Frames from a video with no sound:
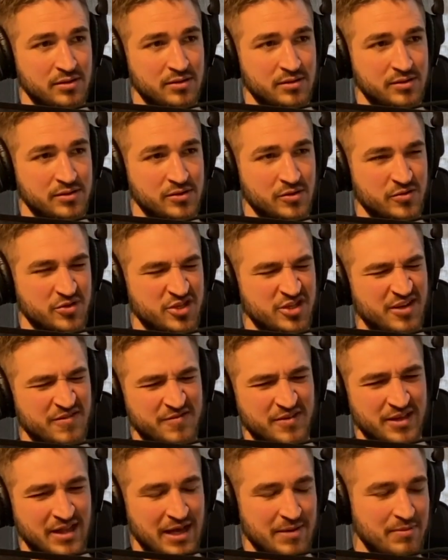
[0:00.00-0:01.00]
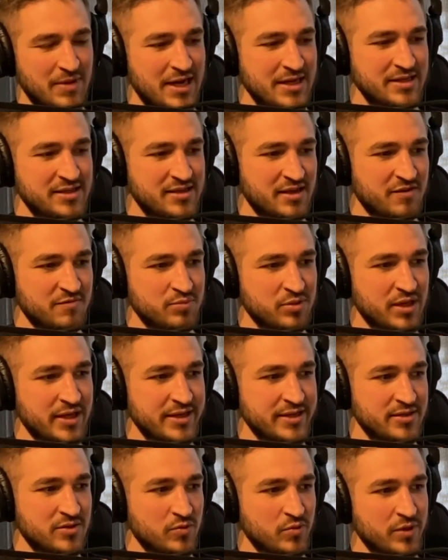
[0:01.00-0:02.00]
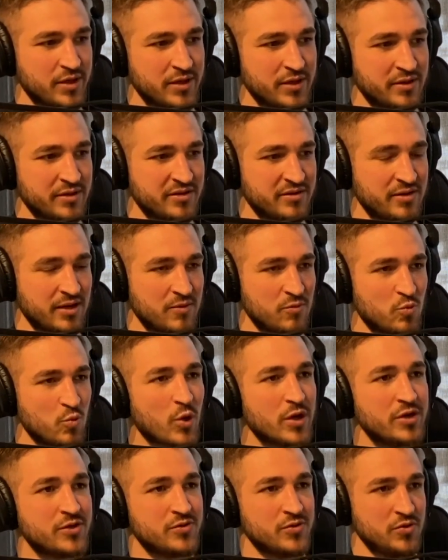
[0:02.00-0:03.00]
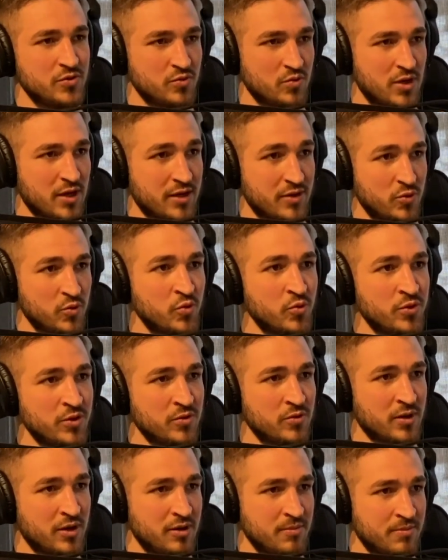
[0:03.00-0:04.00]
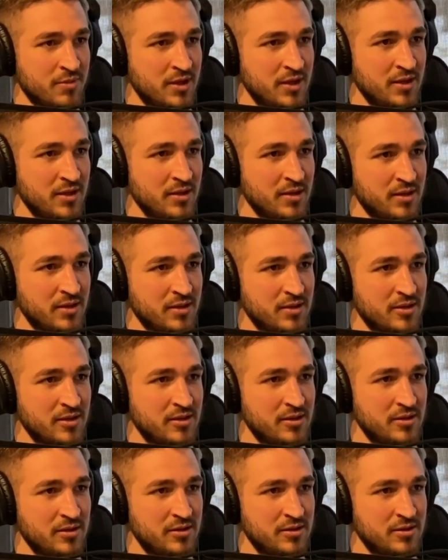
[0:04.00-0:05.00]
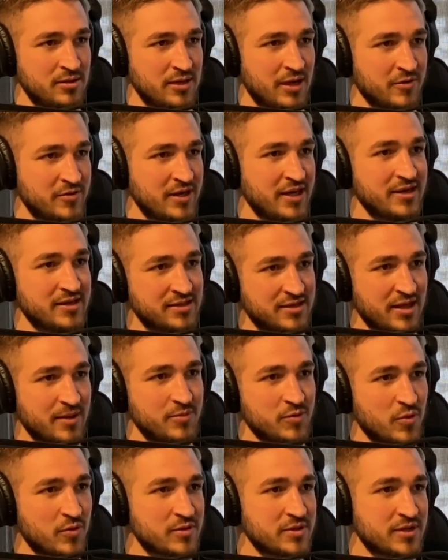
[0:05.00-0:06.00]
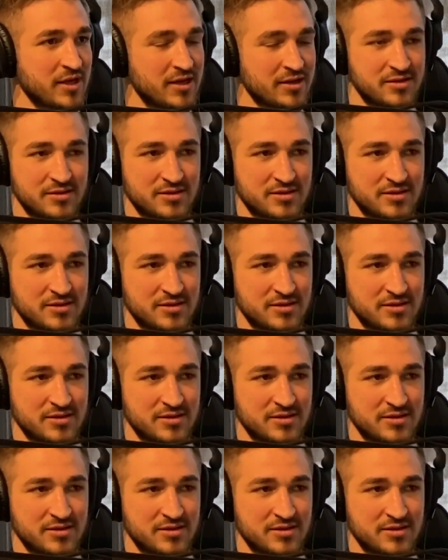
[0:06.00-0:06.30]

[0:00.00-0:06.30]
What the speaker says: So shifting that mindset of playing to win, right? What do you want? Who do you want to be? Now take a step towards that.